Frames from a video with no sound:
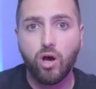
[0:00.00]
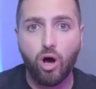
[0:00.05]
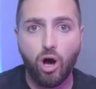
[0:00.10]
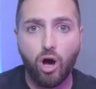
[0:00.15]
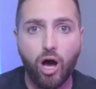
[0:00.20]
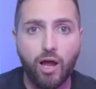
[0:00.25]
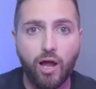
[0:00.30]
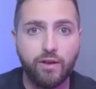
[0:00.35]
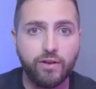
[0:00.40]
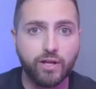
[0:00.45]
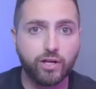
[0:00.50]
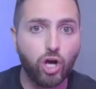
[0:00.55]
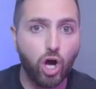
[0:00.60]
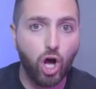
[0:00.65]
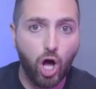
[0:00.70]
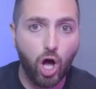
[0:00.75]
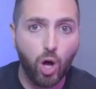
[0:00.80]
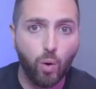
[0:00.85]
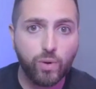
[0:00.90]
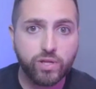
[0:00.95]
on the
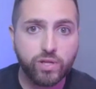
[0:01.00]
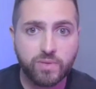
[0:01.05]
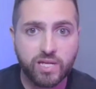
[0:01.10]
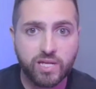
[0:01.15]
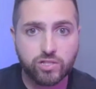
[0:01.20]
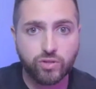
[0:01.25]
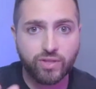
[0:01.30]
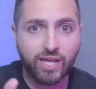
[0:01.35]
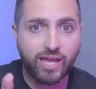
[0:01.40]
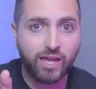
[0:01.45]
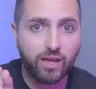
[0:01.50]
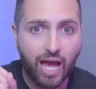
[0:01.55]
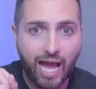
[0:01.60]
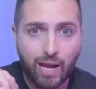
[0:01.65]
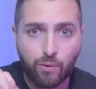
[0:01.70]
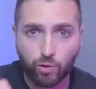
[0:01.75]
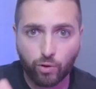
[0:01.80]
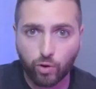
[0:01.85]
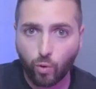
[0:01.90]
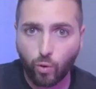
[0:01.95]
call with me. So I
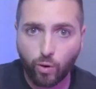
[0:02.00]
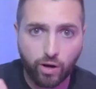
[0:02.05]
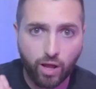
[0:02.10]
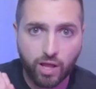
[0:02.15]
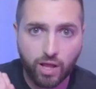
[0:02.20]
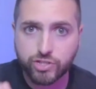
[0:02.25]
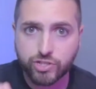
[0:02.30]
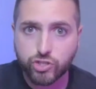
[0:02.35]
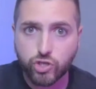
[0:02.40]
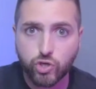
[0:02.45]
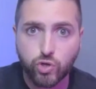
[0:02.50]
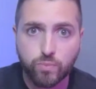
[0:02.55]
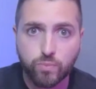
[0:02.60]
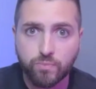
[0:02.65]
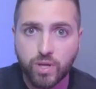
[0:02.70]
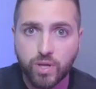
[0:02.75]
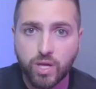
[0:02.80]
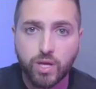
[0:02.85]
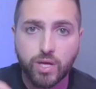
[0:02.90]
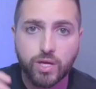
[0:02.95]
record on Zoom.